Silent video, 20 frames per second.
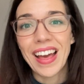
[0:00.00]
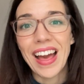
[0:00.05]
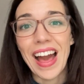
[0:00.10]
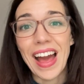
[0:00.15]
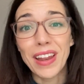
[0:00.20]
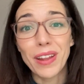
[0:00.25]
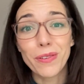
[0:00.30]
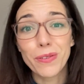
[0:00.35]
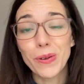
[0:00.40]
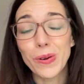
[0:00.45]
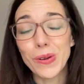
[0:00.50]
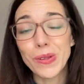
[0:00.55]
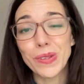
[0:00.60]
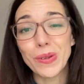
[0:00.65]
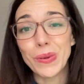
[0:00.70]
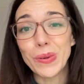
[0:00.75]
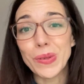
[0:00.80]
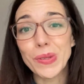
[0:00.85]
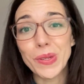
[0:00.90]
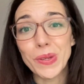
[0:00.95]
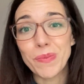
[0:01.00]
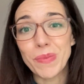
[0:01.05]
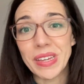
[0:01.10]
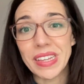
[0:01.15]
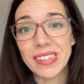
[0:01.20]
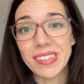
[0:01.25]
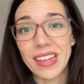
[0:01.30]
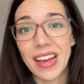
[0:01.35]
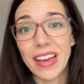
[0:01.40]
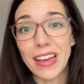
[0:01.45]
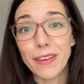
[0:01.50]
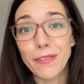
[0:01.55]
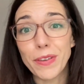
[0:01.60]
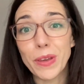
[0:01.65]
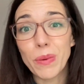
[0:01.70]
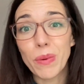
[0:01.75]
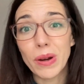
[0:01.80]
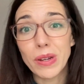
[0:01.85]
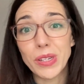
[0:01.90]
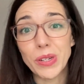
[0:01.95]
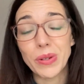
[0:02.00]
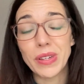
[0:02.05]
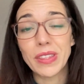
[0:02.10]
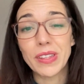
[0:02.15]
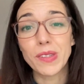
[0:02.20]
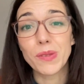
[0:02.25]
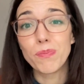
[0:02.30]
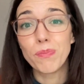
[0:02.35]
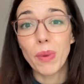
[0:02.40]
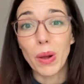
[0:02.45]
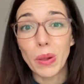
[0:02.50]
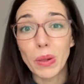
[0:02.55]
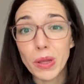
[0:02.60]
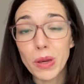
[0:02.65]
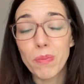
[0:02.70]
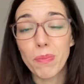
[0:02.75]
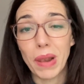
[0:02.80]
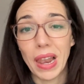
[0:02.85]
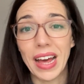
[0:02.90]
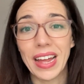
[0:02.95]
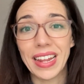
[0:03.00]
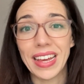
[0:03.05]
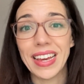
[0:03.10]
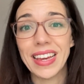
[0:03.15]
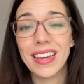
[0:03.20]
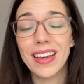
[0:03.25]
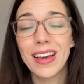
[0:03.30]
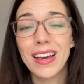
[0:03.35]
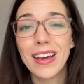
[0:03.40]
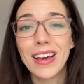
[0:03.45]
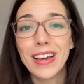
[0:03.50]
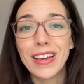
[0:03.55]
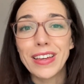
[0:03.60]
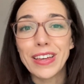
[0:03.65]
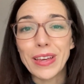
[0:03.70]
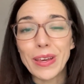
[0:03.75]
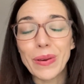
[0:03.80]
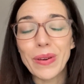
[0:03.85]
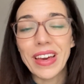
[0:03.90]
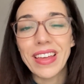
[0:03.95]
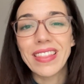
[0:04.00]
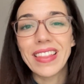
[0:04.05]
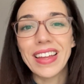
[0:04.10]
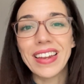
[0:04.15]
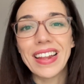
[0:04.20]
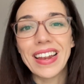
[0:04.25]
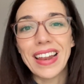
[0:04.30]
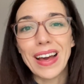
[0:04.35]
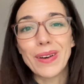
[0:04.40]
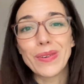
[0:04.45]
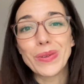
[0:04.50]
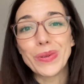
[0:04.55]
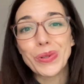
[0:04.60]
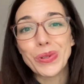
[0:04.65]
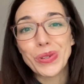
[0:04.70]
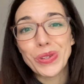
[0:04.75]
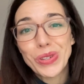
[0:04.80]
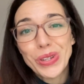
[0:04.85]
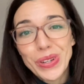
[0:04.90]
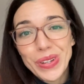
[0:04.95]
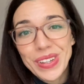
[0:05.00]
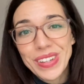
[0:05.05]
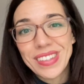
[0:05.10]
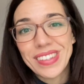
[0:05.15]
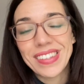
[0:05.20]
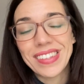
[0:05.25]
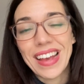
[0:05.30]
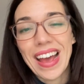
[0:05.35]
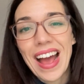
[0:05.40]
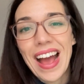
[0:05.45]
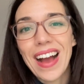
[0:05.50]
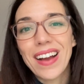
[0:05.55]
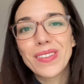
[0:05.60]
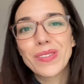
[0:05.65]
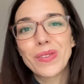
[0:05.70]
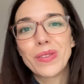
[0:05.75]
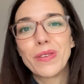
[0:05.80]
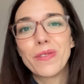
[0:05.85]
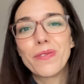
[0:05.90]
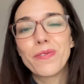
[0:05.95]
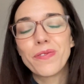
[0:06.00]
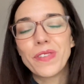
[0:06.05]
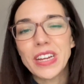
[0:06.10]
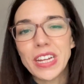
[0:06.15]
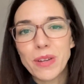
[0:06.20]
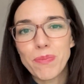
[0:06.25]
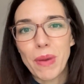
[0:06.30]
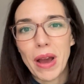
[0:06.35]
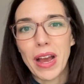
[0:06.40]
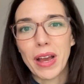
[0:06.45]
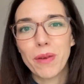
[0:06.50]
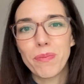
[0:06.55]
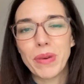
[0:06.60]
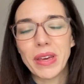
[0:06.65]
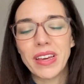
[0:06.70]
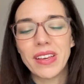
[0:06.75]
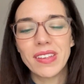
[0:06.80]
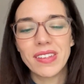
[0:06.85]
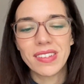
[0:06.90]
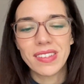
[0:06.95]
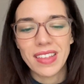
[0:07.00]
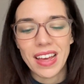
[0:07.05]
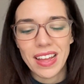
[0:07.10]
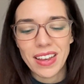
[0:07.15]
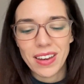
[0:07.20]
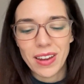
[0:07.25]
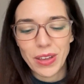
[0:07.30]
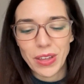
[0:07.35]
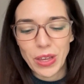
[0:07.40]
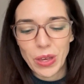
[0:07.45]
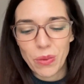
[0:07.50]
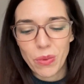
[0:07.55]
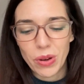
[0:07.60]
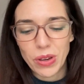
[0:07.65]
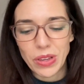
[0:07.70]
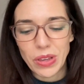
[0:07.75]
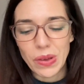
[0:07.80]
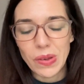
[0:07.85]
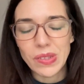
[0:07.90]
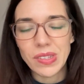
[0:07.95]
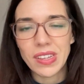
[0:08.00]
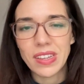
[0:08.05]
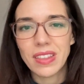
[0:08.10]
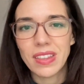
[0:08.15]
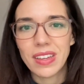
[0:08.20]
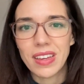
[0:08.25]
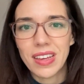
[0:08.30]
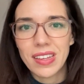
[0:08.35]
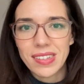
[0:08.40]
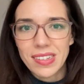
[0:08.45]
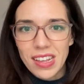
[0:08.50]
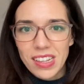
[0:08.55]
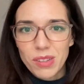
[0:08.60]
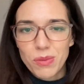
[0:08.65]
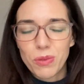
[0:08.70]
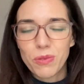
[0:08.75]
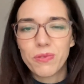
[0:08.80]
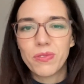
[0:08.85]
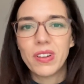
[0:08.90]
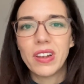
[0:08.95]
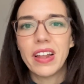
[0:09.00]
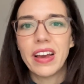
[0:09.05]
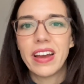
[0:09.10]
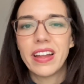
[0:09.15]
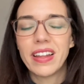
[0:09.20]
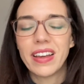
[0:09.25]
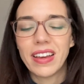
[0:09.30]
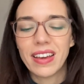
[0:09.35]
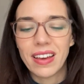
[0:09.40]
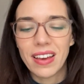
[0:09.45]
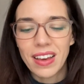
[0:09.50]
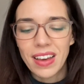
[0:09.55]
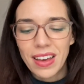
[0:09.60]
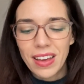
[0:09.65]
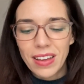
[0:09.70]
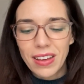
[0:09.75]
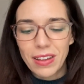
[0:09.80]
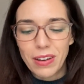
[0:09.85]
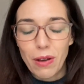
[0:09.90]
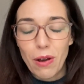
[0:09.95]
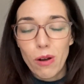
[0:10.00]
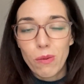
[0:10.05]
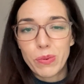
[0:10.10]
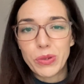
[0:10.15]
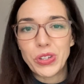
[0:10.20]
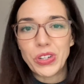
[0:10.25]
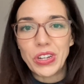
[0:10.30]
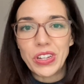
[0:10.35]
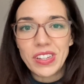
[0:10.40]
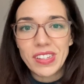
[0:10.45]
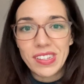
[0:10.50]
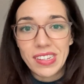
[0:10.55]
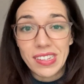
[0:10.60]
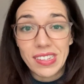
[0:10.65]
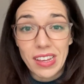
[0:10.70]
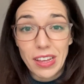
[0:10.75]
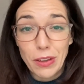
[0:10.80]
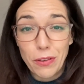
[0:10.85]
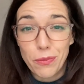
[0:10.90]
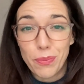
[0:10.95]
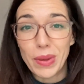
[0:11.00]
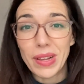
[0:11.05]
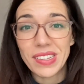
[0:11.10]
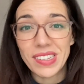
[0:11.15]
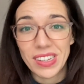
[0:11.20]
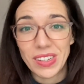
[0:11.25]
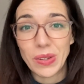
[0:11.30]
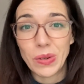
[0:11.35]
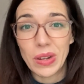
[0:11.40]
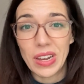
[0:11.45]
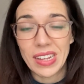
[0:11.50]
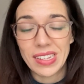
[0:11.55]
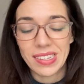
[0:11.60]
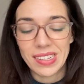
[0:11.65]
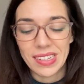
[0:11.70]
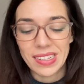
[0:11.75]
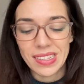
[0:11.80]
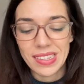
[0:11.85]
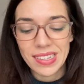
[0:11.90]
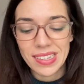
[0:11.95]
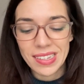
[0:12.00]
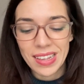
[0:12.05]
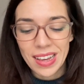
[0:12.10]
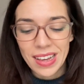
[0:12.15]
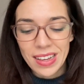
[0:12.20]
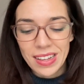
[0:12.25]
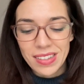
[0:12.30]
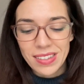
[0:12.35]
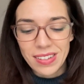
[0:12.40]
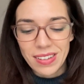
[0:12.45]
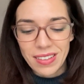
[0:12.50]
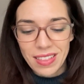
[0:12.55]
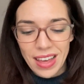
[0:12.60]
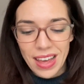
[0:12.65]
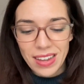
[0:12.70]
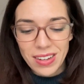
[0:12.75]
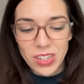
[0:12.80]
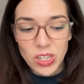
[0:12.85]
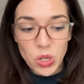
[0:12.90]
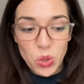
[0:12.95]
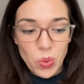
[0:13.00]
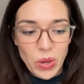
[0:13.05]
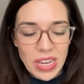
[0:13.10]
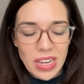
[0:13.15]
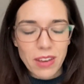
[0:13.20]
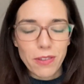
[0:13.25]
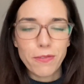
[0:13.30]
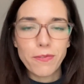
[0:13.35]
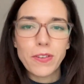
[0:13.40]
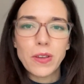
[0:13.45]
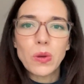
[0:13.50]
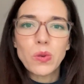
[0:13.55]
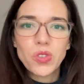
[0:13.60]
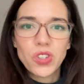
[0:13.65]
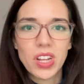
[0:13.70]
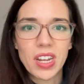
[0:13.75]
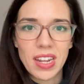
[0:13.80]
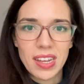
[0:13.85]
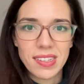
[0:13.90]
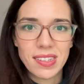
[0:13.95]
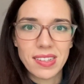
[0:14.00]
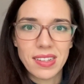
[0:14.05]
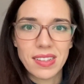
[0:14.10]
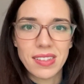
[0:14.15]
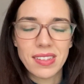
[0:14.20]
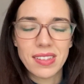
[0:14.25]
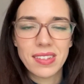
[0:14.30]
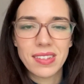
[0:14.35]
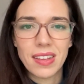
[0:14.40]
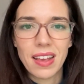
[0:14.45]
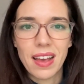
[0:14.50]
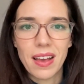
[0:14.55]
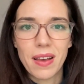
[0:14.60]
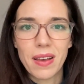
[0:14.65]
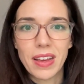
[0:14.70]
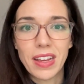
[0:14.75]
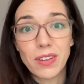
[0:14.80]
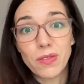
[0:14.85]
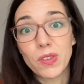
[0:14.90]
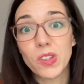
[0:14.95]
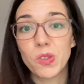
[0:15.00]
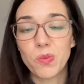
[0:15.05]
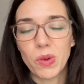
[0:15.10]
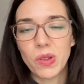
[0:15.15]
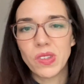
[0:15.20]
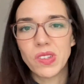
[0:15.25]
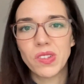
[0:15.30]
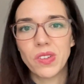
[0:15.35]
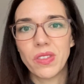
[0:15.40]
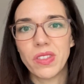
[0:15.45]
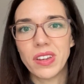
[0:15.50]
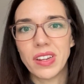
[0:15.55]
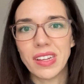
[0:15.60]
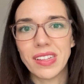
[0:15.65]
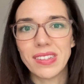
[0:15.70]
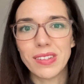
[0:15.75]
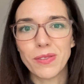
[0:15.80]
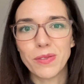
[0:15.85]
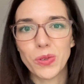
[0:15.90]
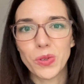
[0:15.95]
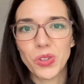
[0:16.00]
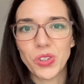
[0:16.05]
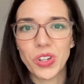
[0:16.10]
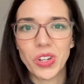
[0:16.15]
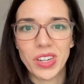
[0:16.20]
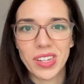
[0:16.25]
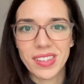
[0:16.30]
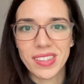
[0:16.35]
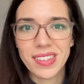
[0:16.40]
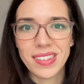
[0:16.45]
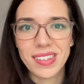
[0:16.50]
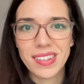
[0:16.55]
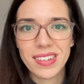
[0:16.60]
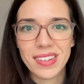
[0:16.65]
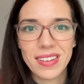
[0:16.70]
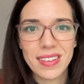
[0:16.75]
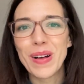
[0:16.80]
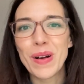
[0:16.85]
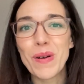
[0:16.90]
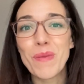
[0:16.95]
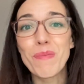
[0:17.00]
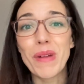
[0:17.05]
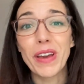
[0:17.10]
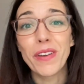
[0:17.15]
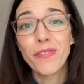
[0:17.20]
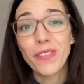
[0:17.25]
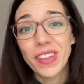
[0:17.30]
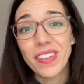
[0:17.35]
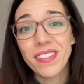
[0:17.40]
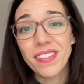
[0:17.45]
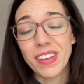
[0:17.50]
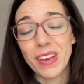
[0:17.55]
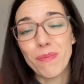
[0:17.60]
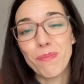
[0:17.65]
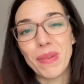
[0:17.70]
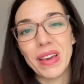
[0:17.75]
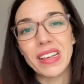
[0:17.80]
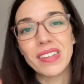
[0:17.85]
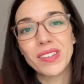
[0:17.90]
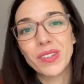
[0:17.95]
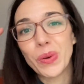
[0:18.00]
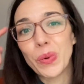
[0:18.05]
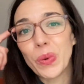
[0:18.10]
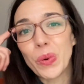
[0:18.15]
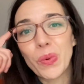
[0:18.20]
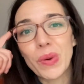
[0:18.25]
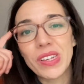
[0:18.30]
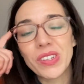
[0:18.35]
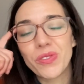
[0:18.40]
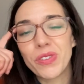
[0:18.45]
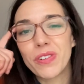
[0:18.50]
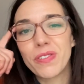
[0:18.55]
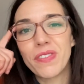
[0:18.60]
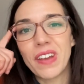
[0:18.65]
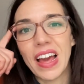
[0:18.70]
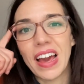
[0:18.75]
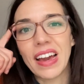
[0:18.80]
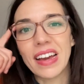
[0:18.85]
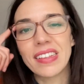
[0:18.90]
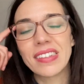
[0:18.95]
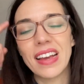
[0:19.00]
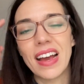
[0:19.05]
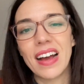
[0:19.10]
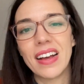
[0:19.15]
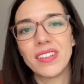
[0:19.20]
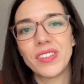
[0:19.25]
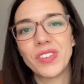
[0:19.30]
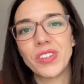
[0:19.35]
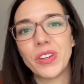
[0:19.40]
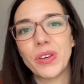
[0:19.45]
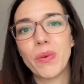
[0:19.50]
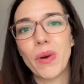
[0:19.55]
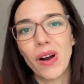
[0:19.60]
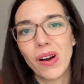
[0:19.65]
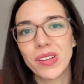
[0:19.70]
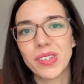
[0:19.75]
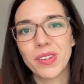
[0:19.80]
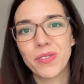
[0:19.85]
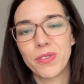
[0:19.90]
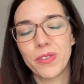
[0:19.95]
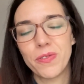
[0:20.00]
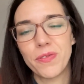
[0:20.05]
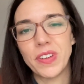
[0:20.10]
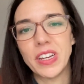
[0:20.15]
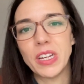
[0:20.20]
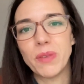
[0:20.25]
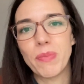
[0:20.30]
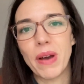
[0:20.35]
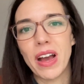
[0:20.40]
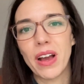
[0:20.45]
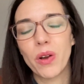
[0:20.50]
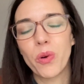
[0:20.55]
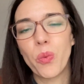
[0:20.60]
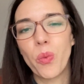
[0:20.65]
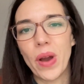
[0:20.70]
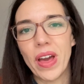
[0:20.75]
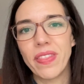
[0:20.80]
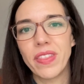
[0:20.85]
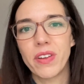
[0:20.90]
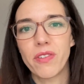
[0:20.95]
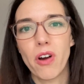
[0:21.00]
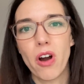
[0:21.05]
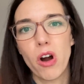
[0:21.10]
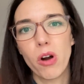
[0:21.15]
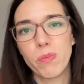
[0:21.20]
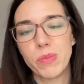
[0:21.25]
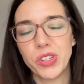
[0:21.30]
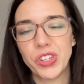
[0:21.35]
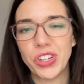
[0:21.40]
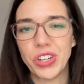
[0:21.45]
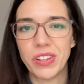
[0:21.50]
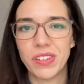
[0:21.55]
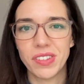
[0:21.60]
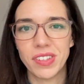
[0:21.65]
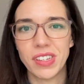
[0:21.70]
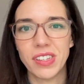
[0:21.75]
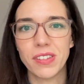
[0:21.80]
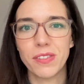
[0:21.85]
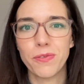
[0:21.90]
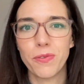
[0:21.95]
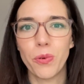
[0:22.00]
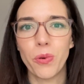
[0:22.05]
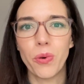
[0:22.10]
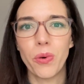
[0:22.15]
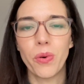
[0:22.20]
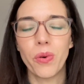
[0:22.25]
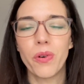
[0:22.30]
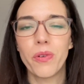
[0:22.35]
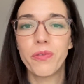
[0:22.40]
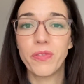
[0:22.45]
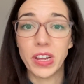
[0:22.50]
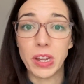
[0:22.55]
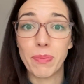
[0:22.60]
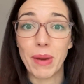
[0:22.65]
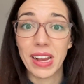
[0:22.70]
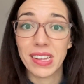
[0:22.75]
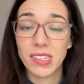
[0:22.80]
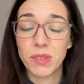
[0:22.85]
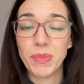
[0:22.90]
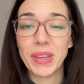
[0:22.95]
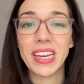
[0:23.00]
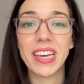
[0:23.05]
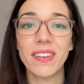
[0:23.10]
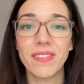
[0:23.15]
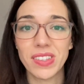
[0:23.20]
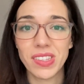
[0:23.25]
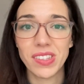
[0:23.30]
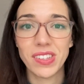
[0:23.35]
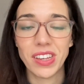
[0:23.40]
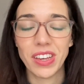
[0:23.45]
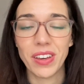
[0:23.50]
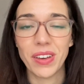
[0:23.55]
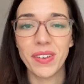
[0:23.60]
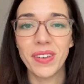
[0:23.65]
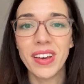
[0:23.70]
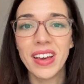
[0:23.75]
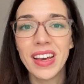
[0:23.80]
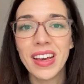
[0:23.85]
And of course, it also means that if you are doing this bulk planning, you can then allow your students to act on the feedback, because then you are using the assessment for learning, opportunities that you've built in your lessons to then tweak future lessons in response to the needs of your students. My fifth tip is to always reflect and to ask for feedback when there are opportunities for feedback to be given to you.